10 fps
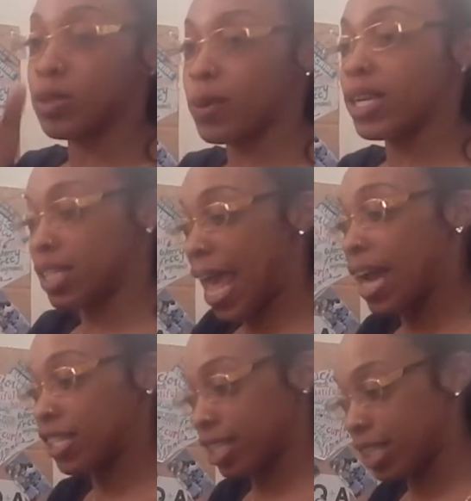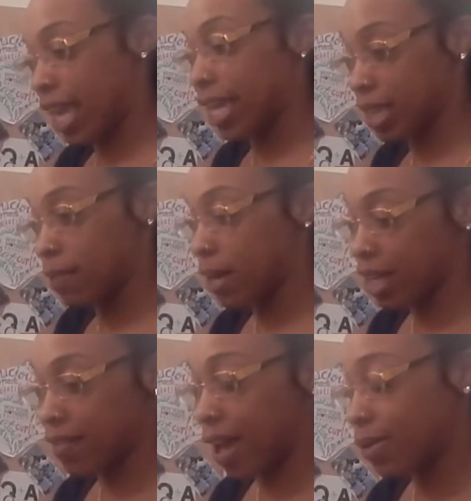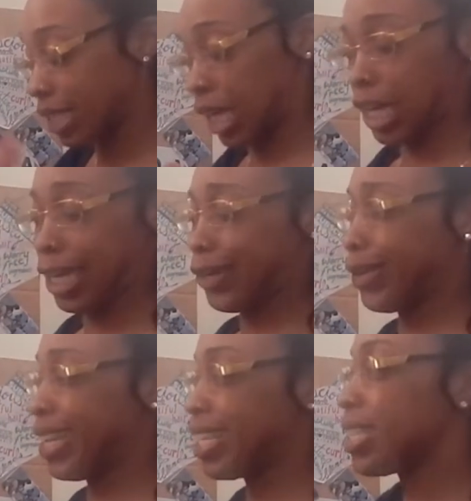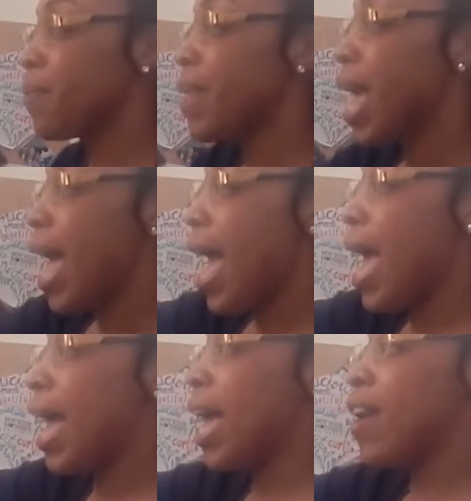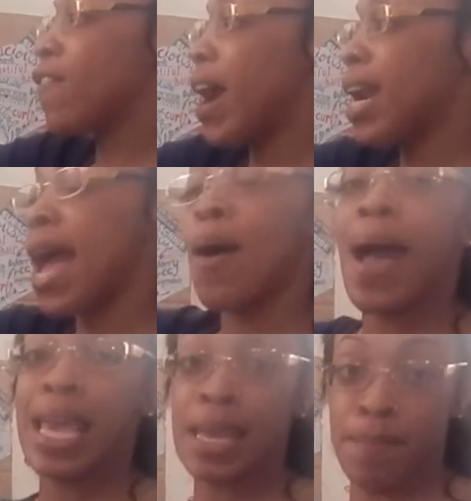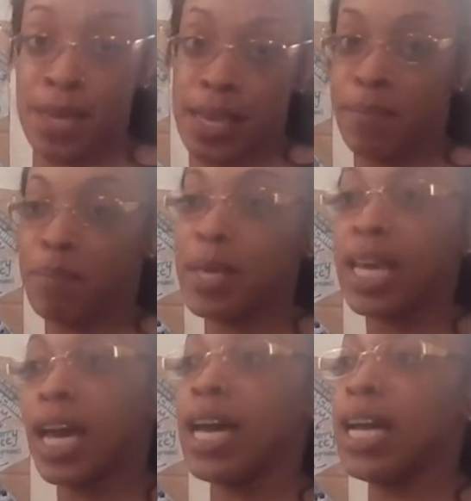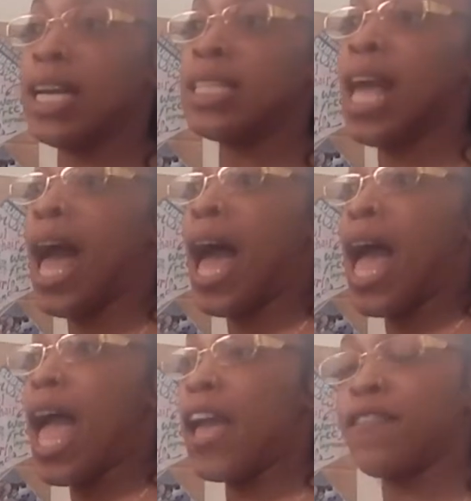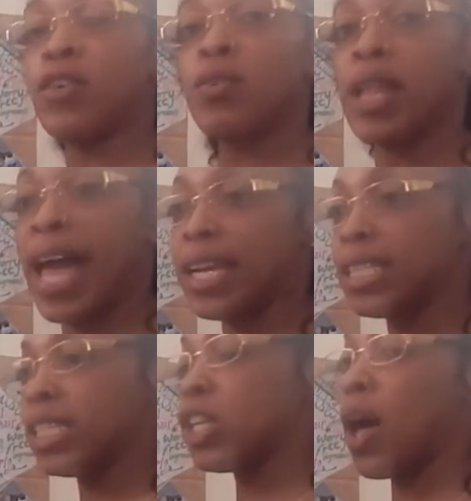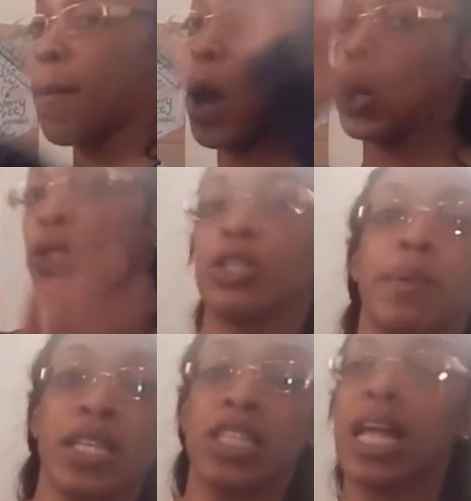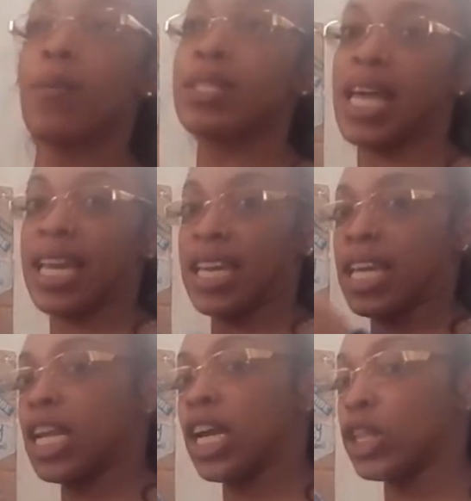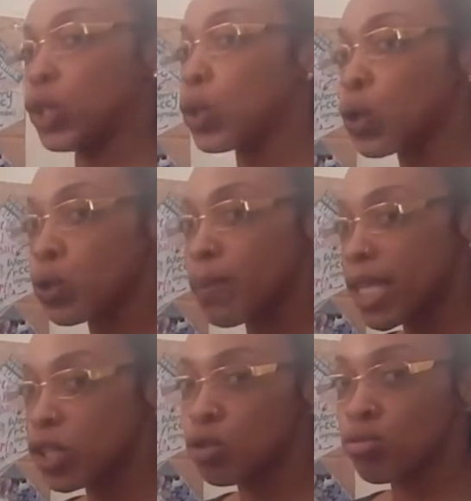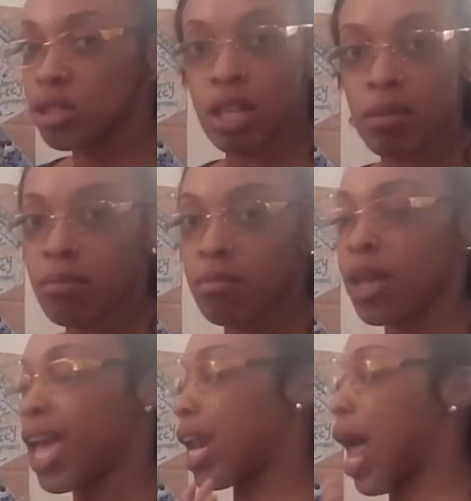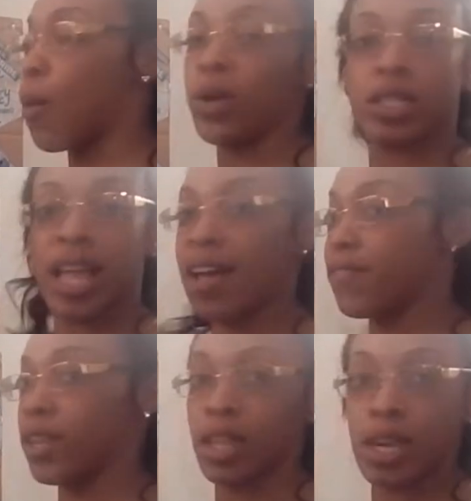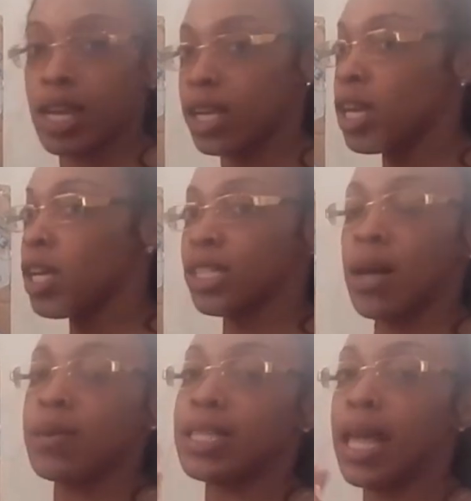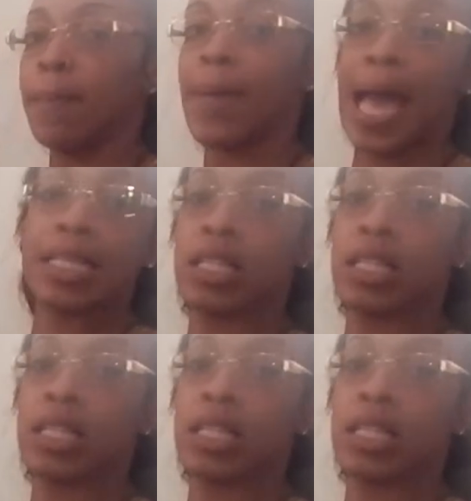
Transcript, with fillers: switched actually, like in the middle of, I was like, I can't do this. And right now I eat meat because if you like saw my older pictures, I was like getting a little bit too slim and I was not feeling it. So I was like, back